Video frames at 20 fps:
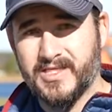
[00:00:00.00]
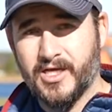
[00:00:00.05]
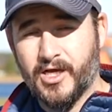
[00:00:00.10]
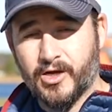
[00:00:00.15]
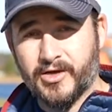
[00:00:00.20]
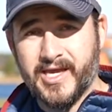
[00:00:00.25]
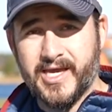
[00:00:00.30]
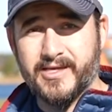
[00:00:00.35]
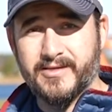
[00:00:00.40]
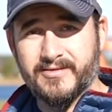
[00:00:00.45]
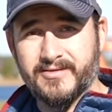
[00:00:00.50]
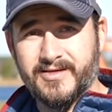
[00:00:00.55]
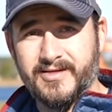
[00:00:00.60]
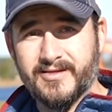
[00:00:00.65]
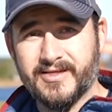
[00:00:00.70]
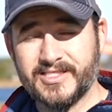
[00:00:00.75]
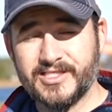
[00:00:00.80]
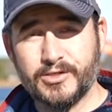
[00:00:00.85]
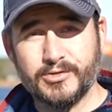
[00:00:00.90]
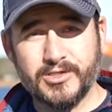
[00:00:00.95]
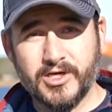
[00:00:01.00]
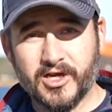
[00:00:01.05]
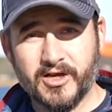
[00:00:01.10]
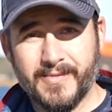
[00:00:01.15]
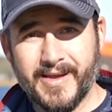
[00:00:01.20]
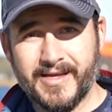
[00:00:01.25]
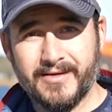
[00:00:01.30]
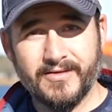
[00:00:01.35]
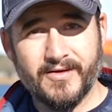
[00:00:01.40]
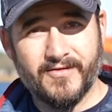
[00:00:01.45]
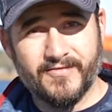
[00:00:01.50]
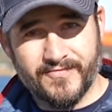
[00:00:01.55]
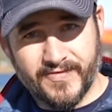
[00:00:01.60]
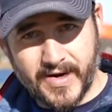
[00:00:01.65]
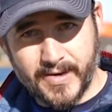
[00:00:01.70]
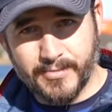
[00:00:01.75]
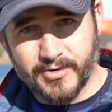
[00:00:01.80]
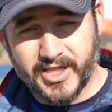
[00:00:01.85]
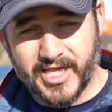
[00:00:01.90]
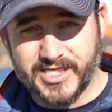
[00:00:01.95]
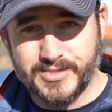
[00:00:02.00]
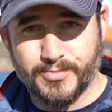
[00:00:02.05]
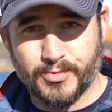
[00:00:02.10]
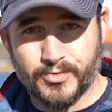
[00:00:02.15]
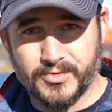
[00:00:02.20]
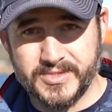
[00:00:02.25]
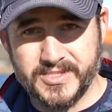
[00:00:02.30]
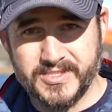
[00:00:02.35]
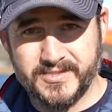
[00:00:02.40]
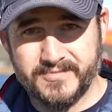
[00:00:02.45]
Okay, let's go talk about fiberglass pools.